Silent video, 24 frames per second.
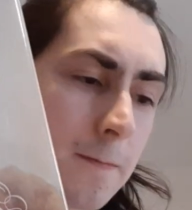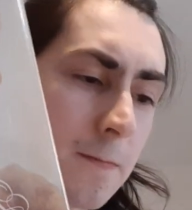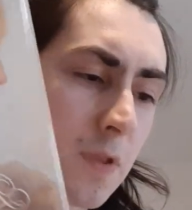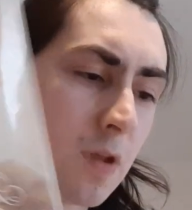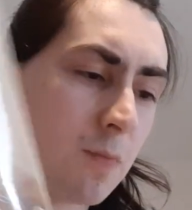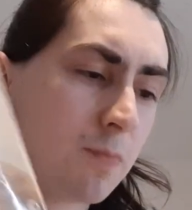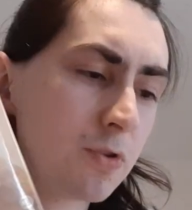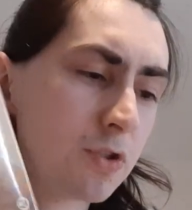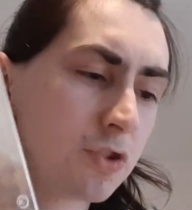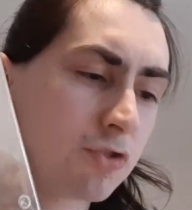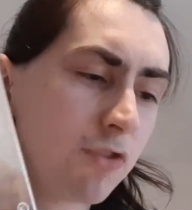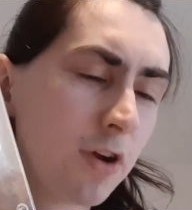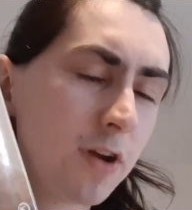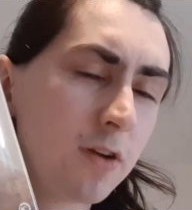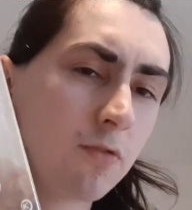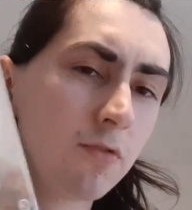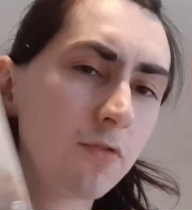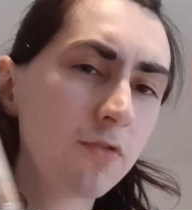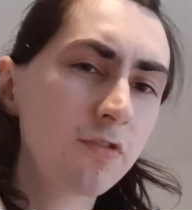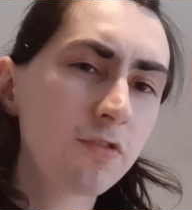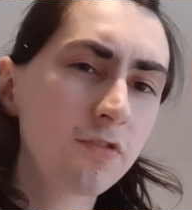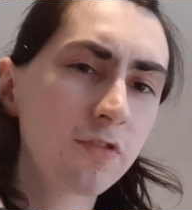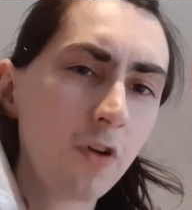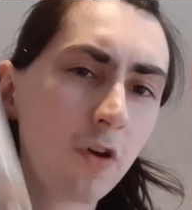the portrayal
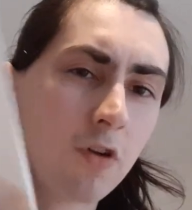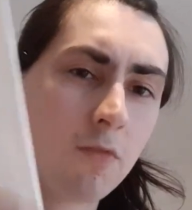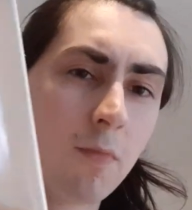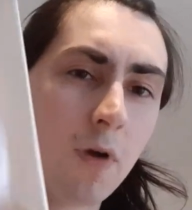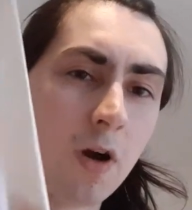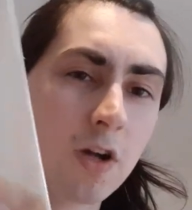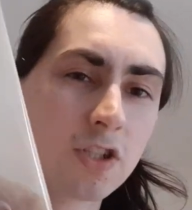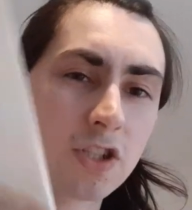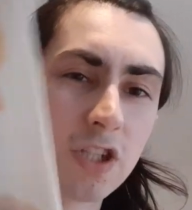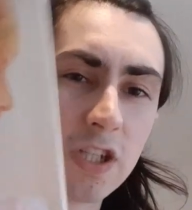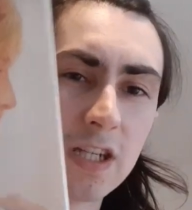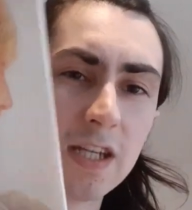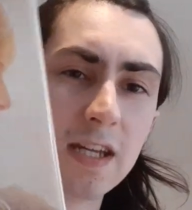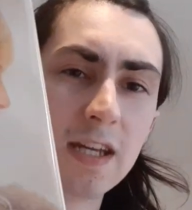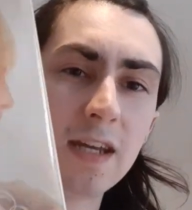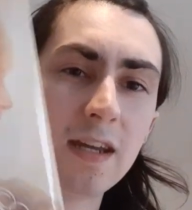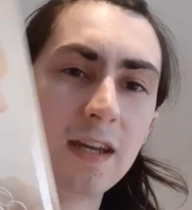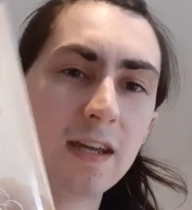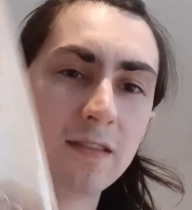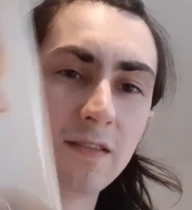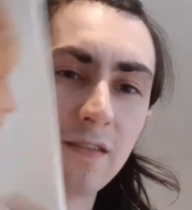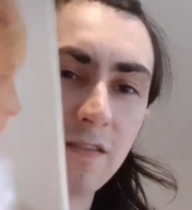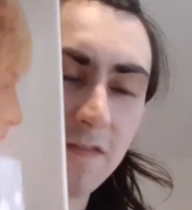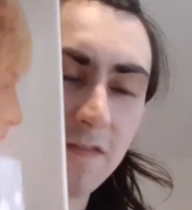so much here in the